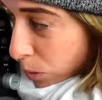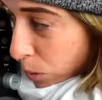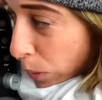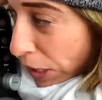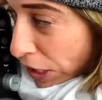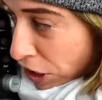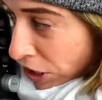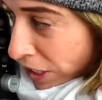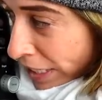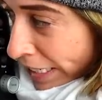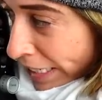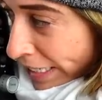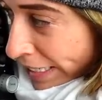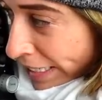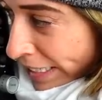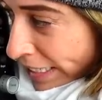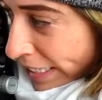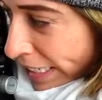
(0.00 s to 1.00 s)
Watching
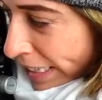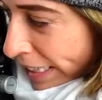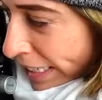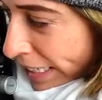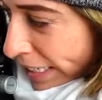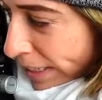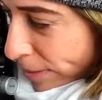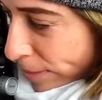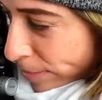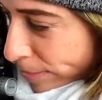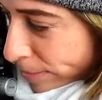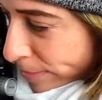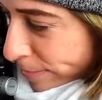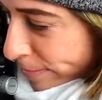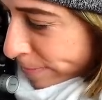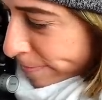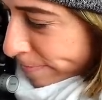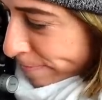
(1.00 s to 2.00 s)
intently.
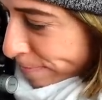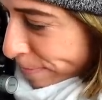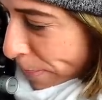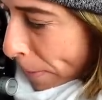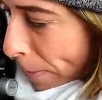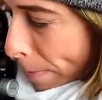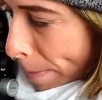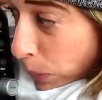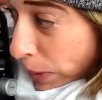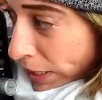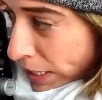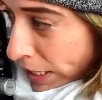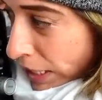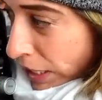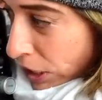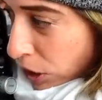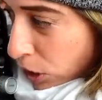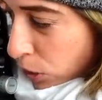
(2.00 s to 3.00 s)
When's he
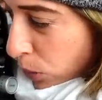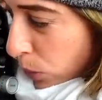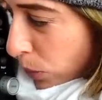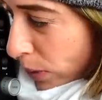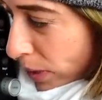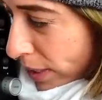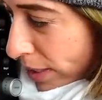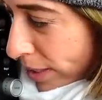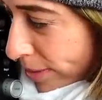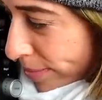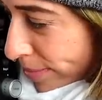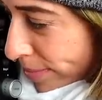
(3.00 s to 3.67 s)
gonna toast?